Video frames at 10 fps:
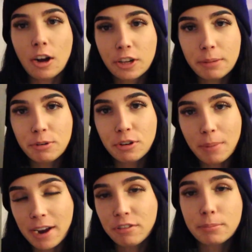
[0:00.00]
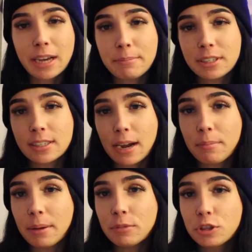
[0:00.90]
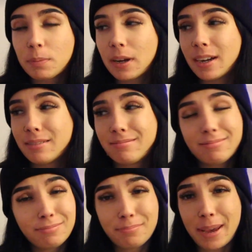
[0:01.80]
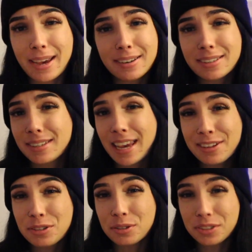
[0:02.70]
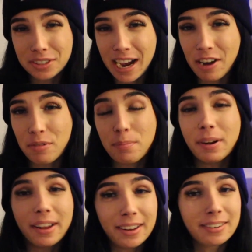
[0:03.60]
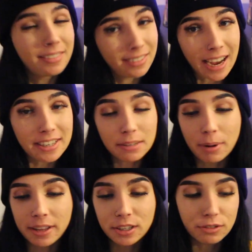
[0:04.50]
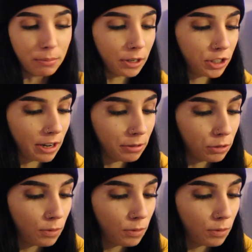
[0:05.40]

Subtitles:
I'll Keep You in Mind from Time to Time by Moose Blood. Band is cancelled now, but I did buy this from Merch Now as